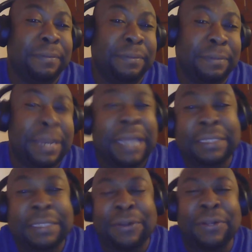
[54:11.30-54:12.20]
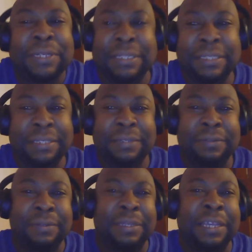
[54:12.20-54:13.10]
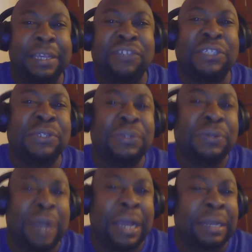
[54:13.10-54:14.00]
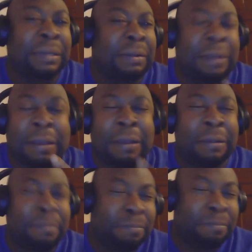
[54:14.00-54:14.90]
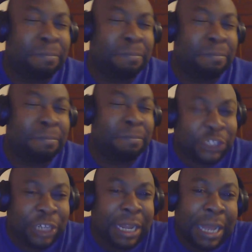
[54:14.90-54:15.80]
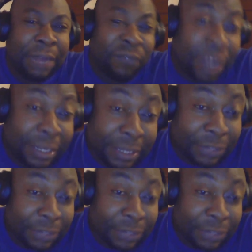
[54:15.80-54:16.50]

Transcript: That's all this gives you an additional advantage.